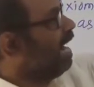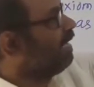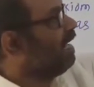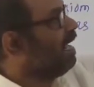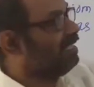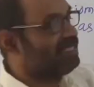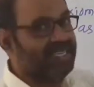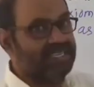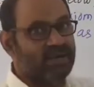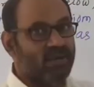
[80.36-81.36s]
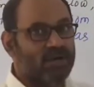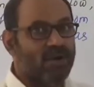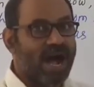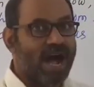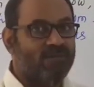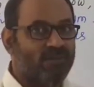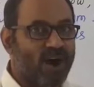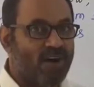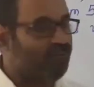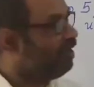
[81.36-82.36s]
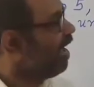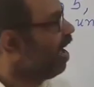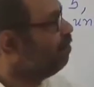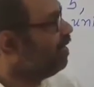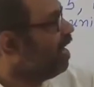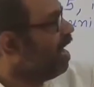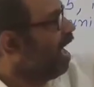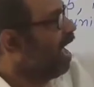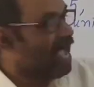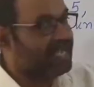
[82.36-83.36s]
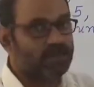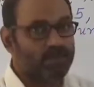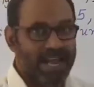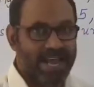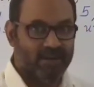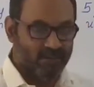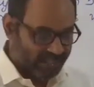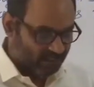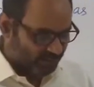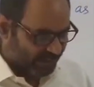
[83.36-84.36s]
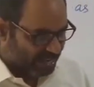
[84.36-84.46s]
that AC is equal to half of AB. Explain with